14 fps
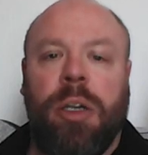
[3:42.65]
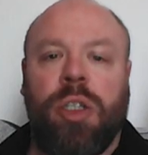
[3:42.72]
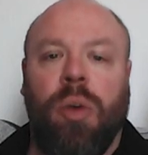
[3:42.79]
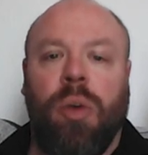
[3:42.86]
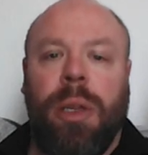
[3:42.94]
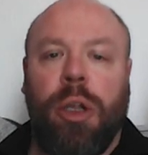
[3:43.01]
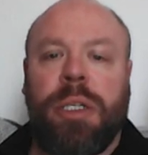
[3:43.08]

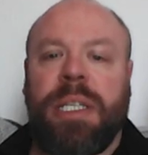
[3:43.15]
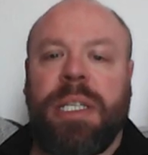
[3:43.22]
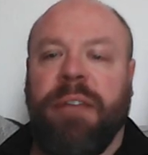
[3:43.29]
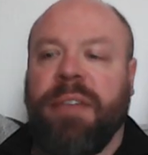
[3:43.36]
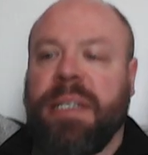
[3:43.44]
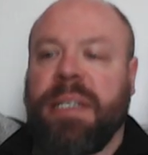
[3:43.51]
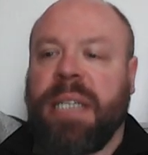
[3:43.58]
So it looks
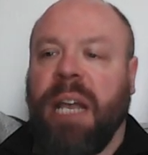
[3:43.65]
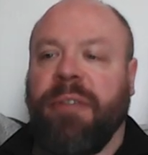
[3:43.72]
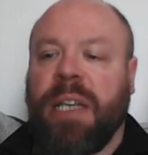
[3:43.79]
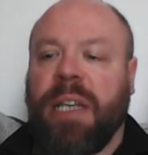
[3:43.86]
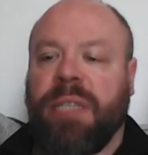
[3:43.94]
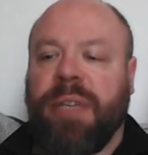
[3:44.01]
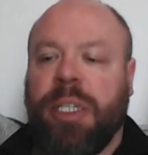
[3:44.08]
as if the
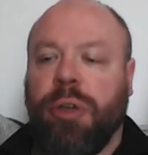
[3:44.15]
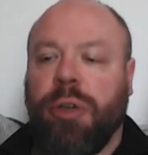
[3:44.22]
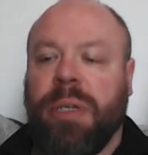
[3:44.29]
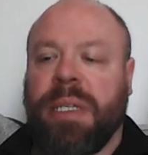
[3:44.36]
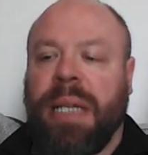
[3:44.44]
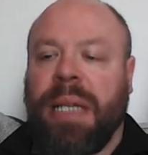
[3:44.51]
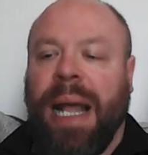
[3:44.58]
CFSV2
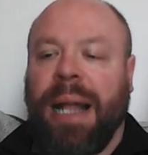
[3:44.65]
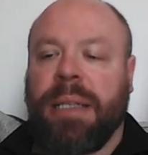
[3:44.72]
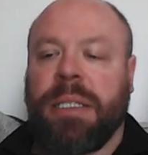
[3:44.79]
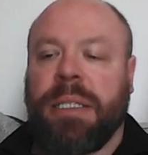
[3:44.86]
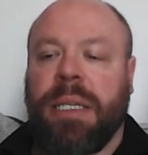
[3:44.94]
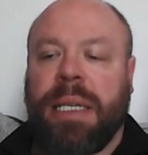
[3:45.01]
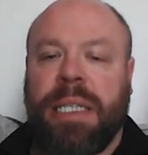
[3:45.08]
is
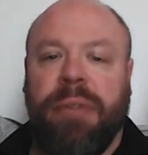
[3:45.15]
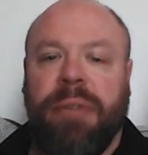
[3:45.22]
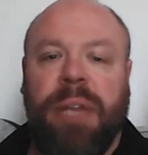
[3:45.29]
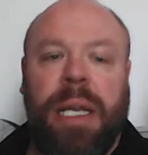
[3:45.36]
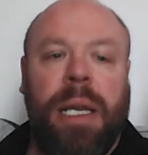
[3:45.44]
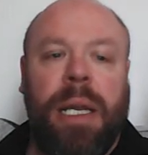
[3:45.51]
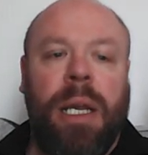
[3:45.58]
enhancing
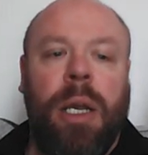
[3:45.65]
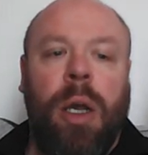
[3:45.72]
activity